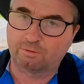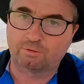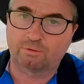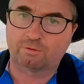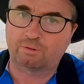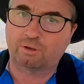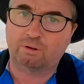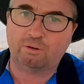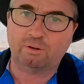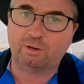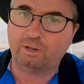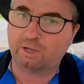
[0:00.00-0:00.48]

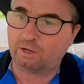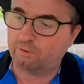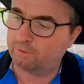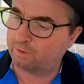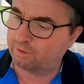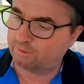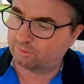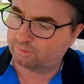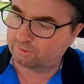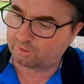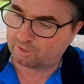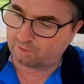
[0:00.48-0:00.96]
ZOLEO
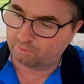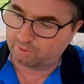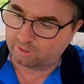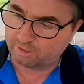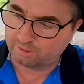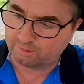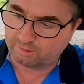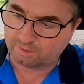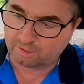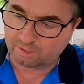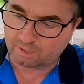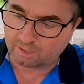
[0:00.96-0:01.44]
is so
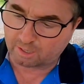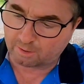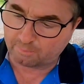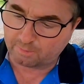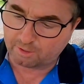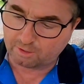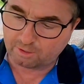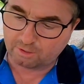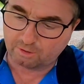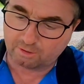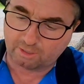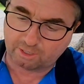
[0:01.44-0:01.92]
easy. I
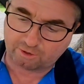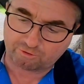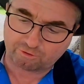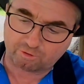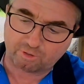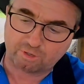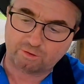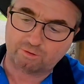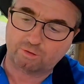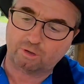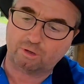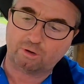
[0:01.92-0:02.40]
mean, you
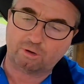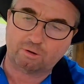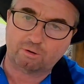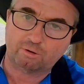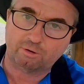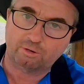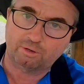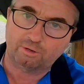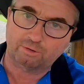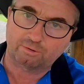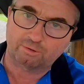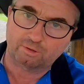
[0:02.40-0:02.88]
literally turn it
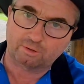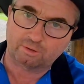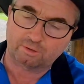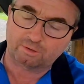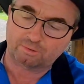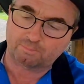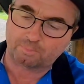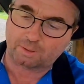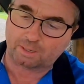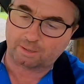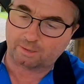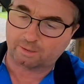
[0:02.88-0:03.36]
on using
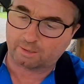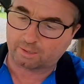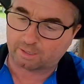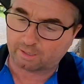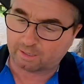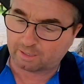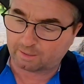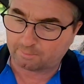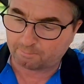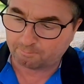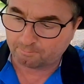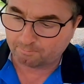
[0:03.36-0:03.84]
this button
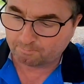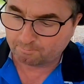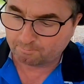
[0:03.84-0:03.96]
here,